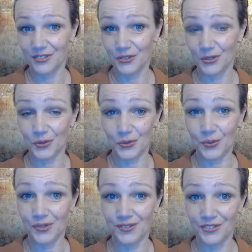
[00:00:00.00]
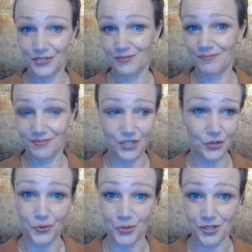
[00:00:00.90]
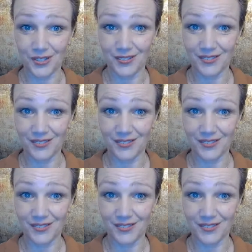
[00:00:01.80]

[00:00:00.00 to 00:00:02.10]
to choose.